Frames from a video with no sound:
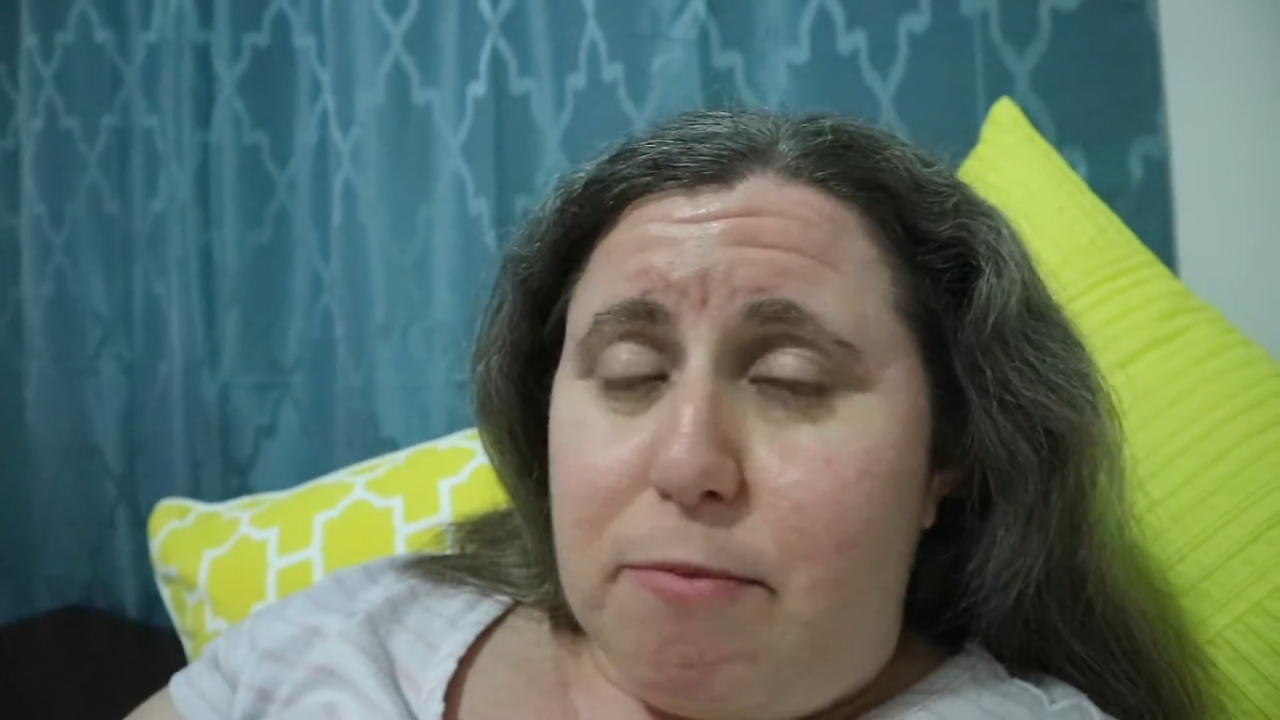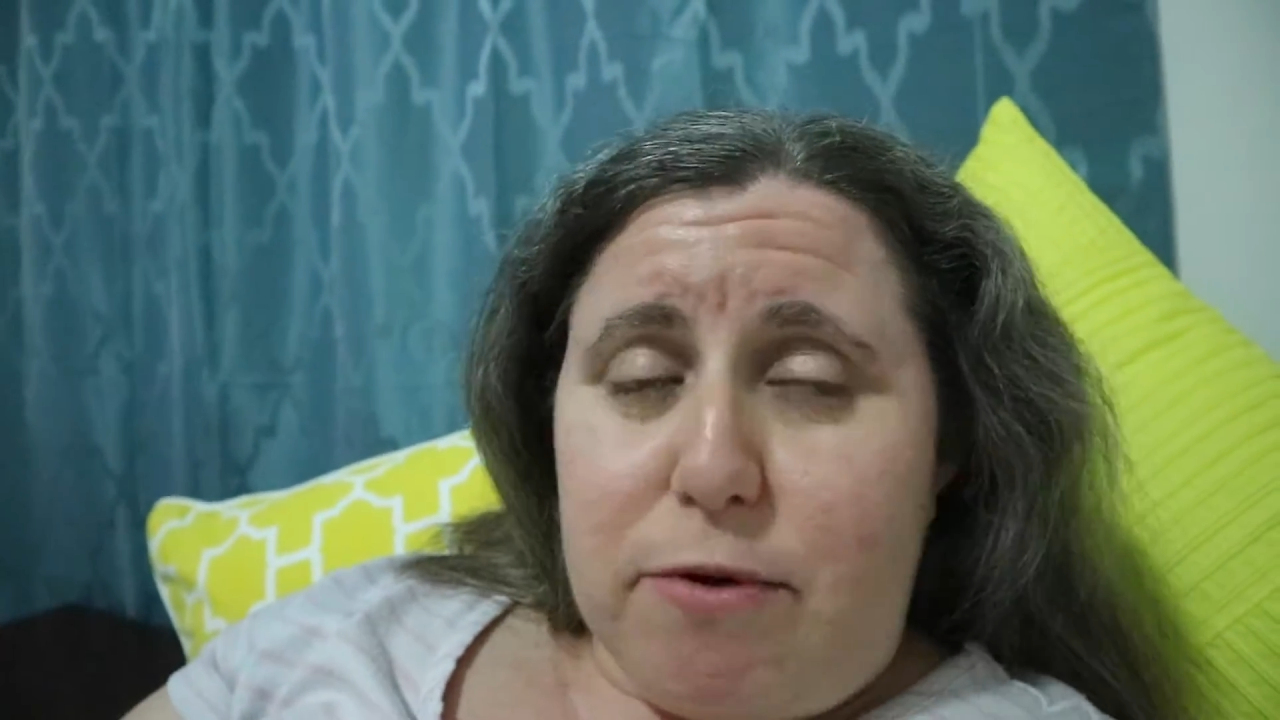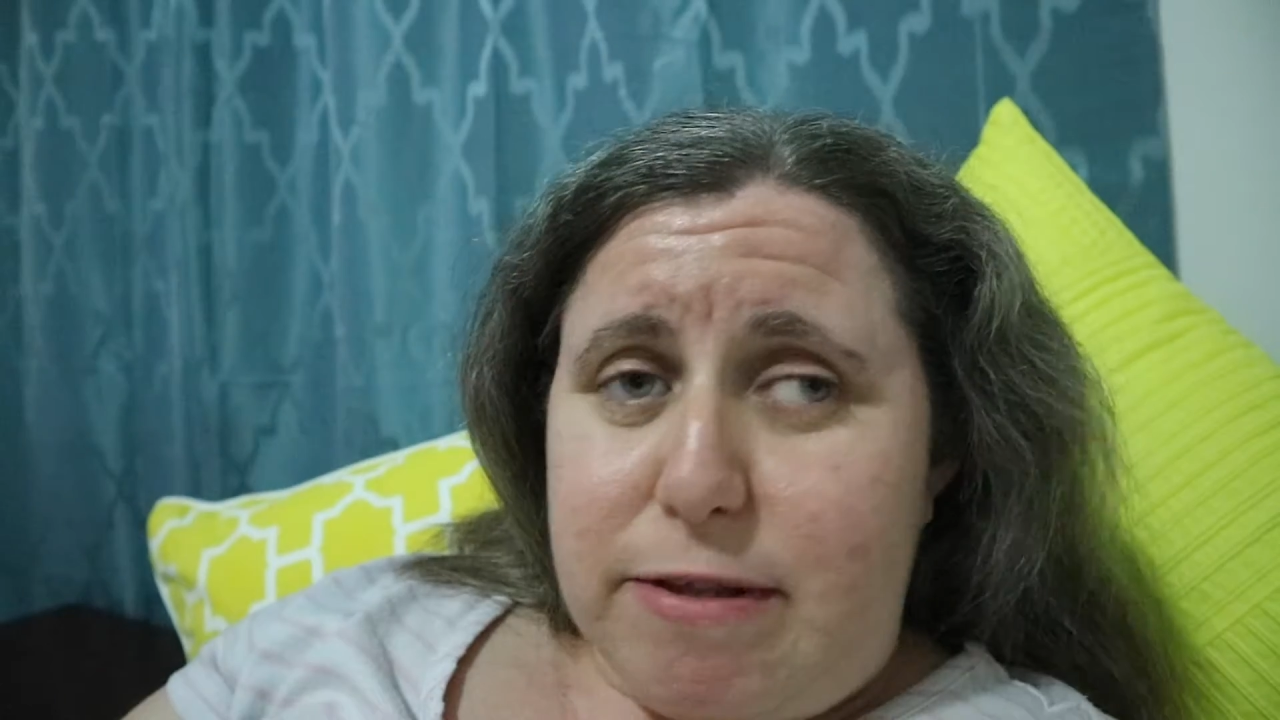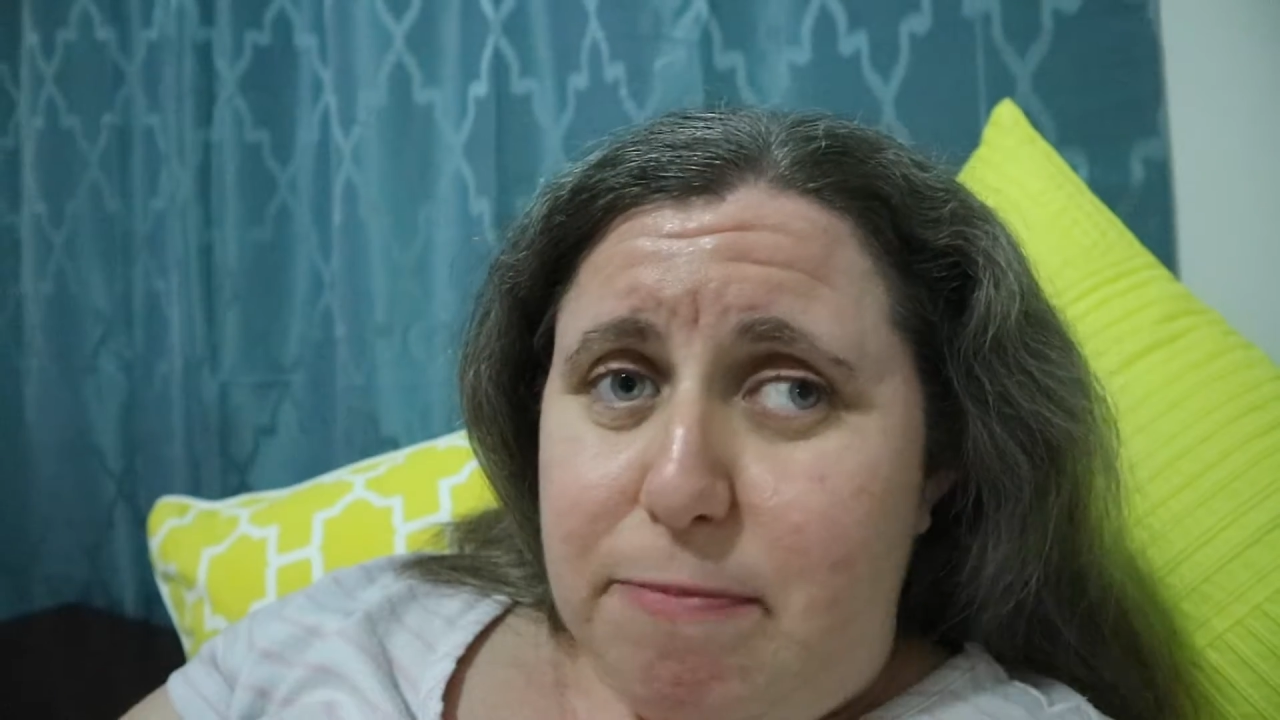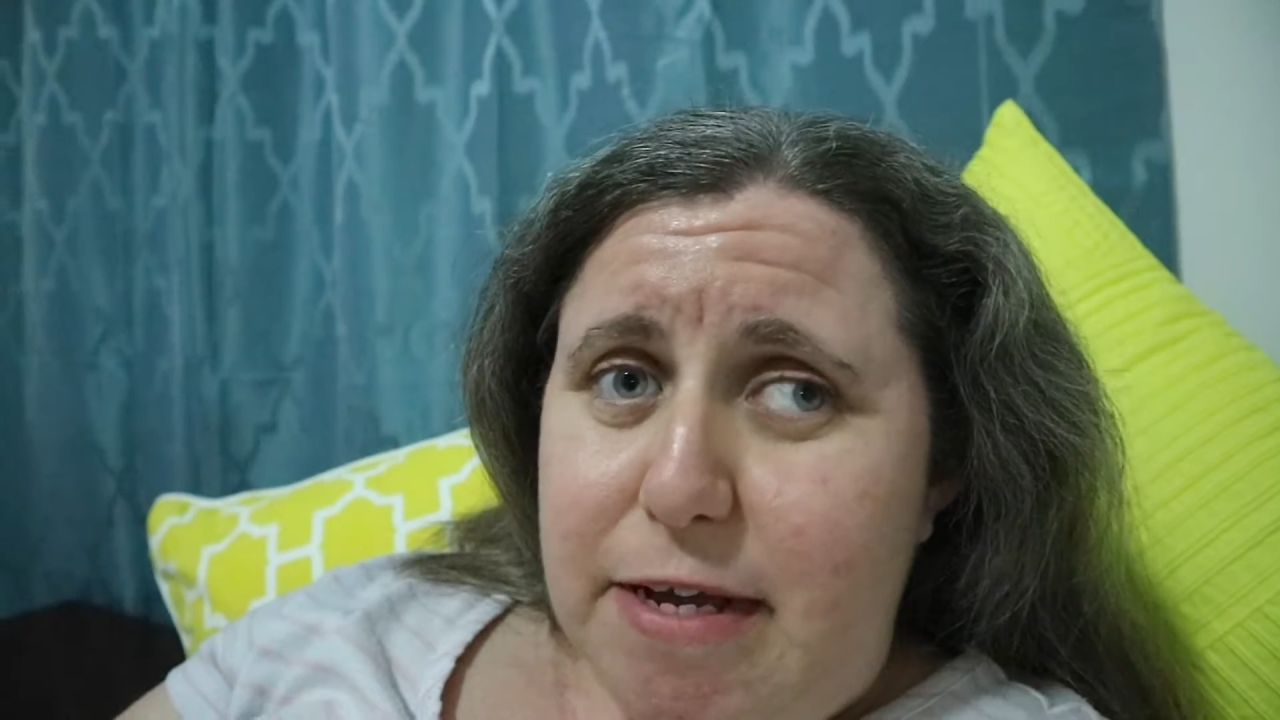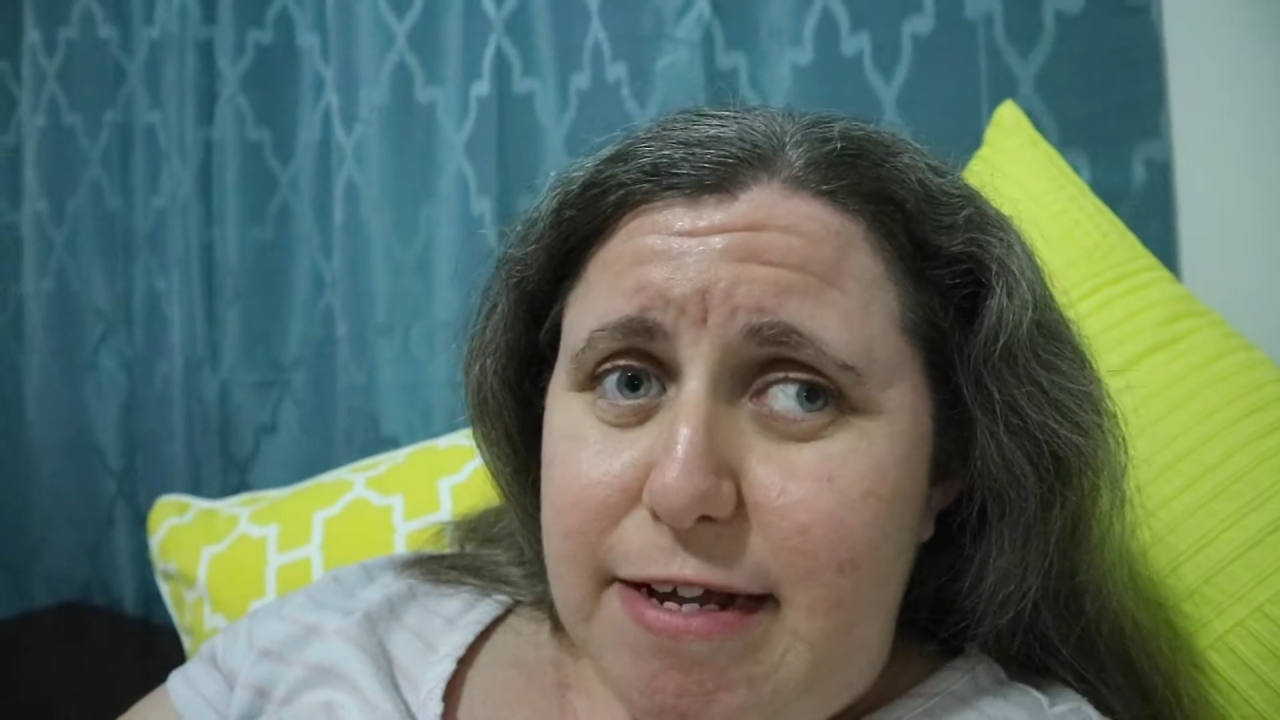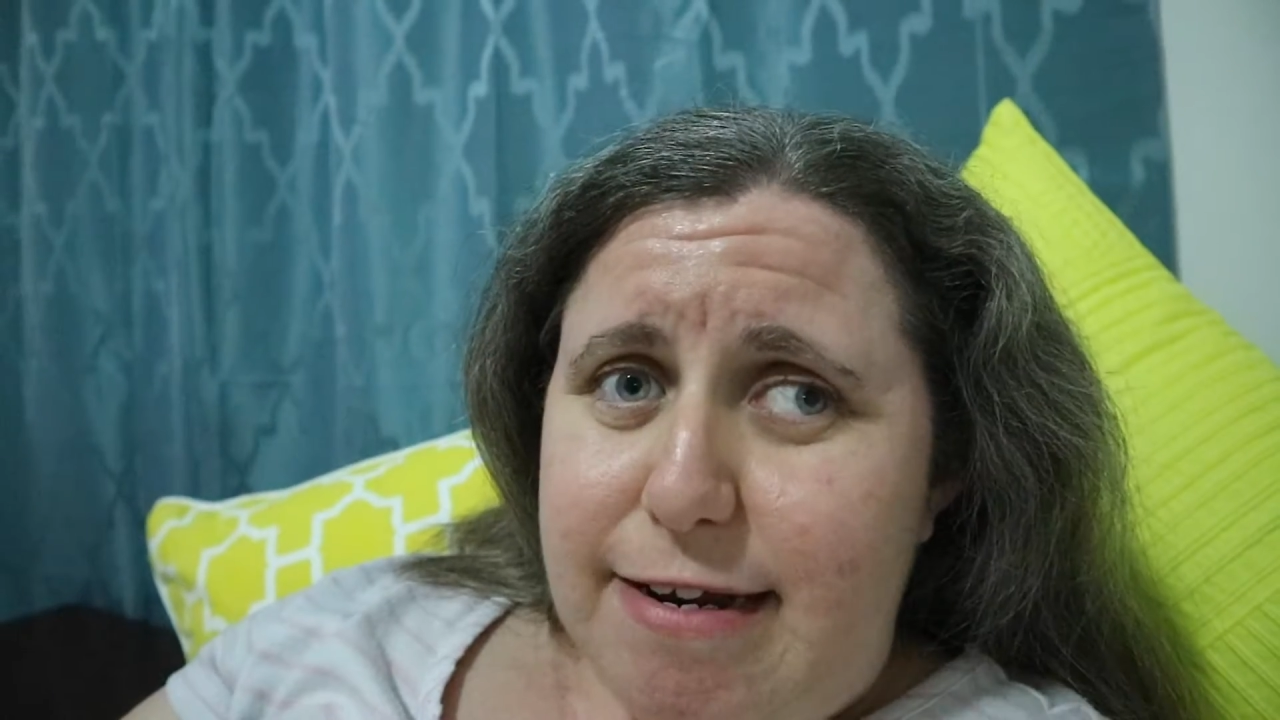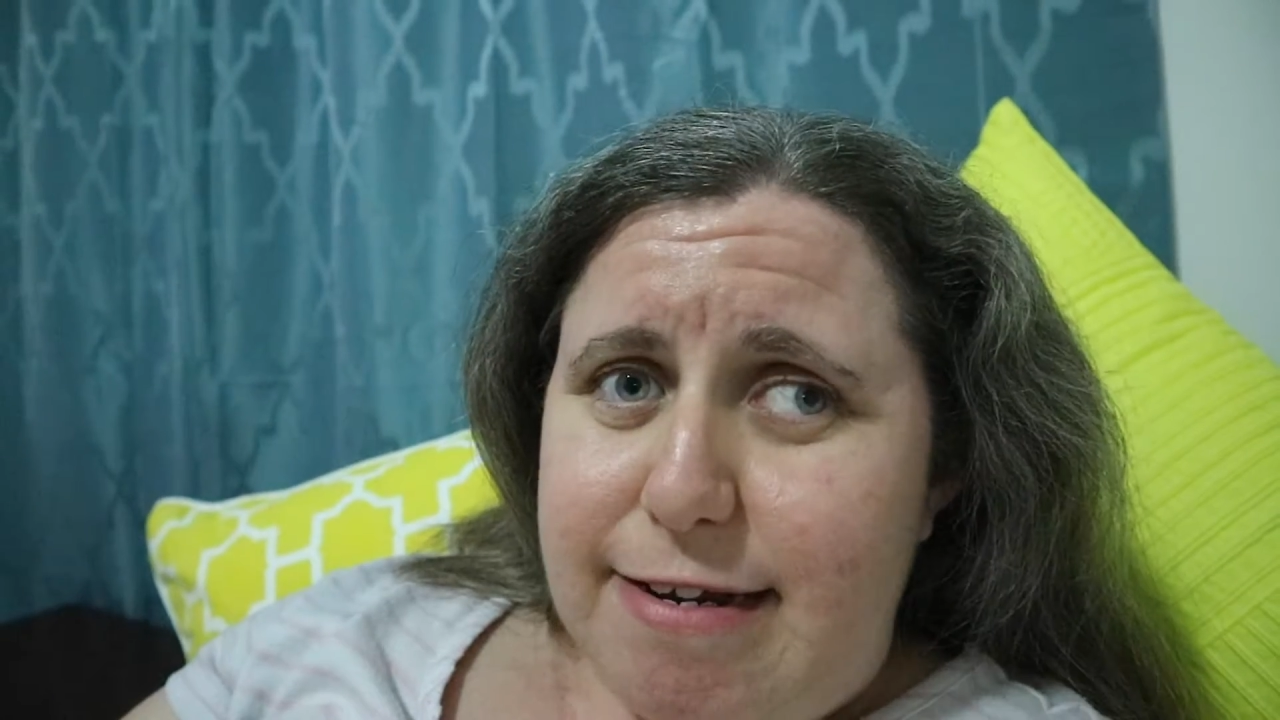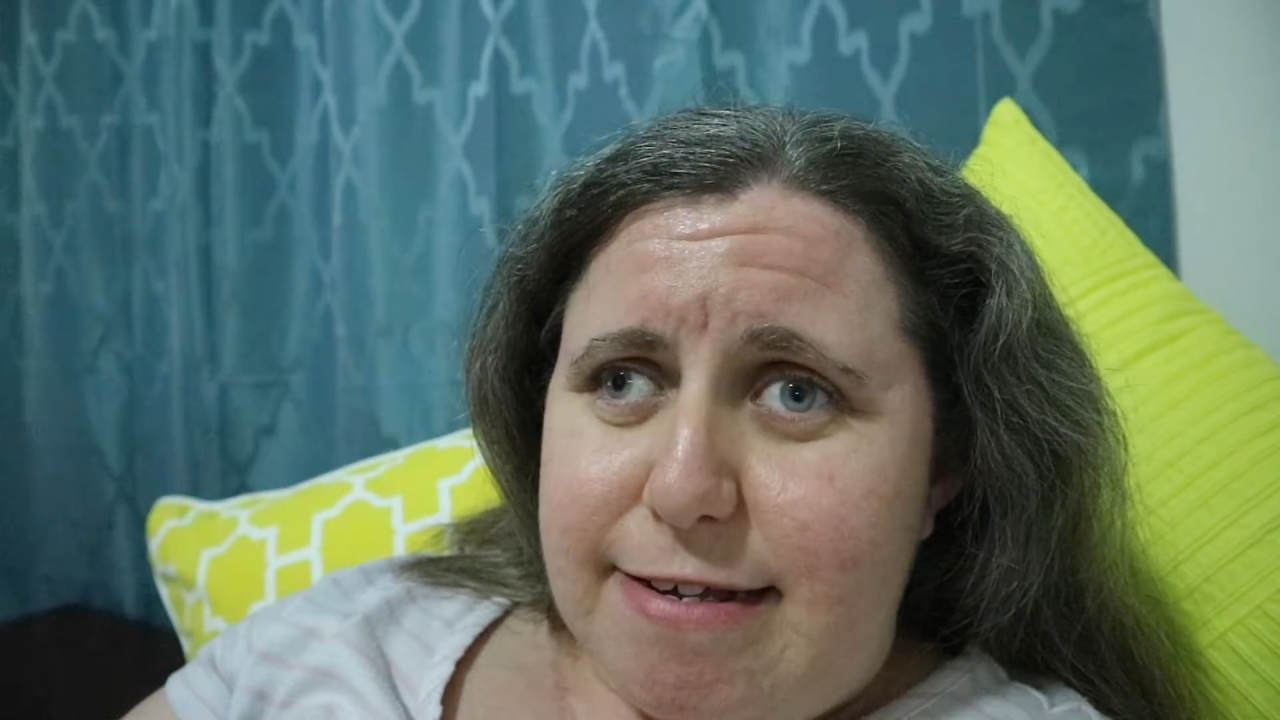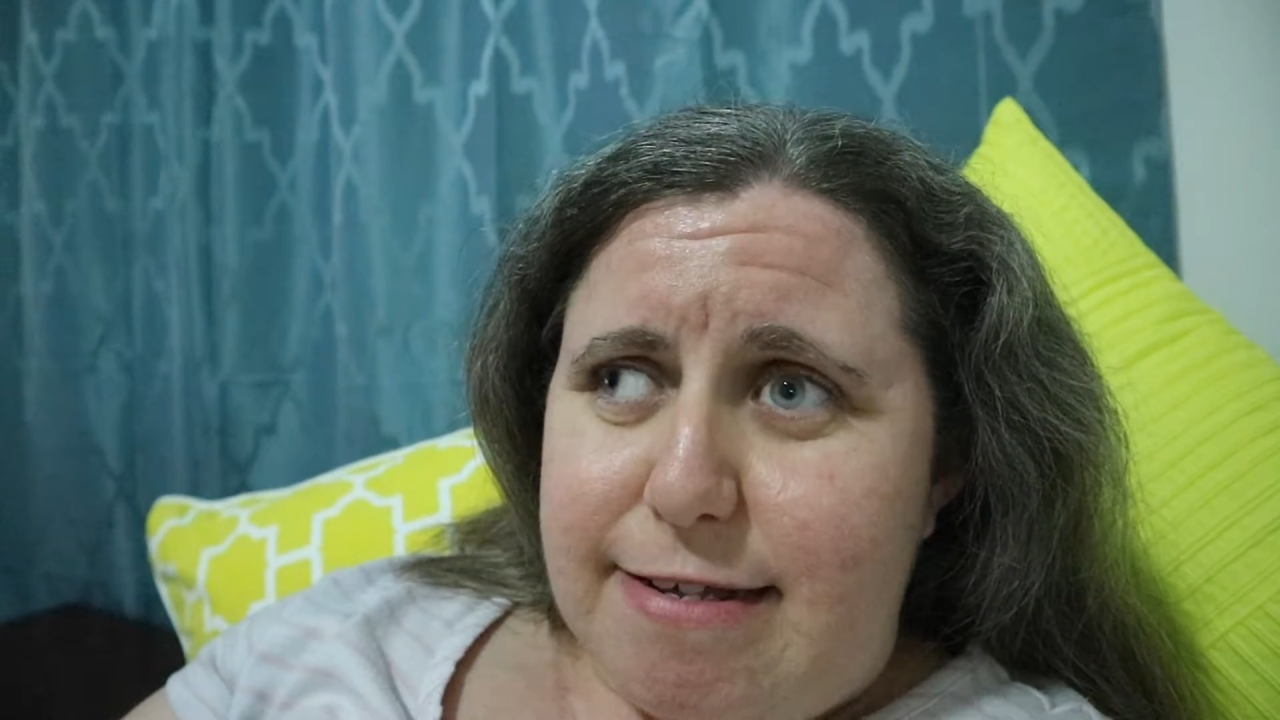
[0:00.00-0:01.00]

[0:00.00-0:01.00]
Brisbane,